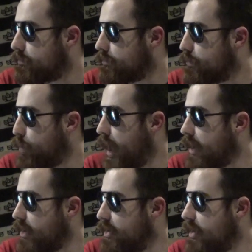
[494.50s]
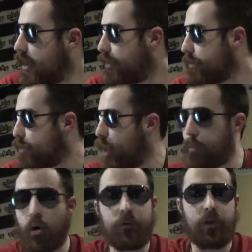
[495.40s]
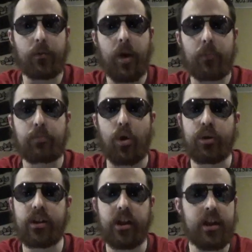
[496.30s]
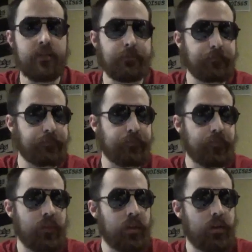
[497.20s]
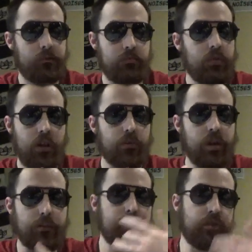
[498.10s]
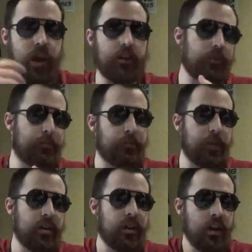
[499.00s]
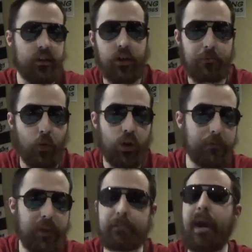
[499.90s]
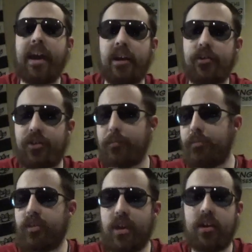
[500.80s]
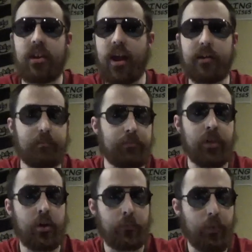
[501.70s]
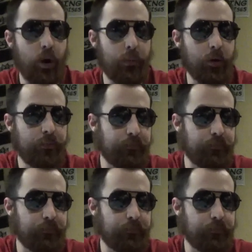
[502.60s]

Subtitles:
We had another promo from Brody Lee. You know, keeping you guys up to speed. There are more McMahonisms in that promo,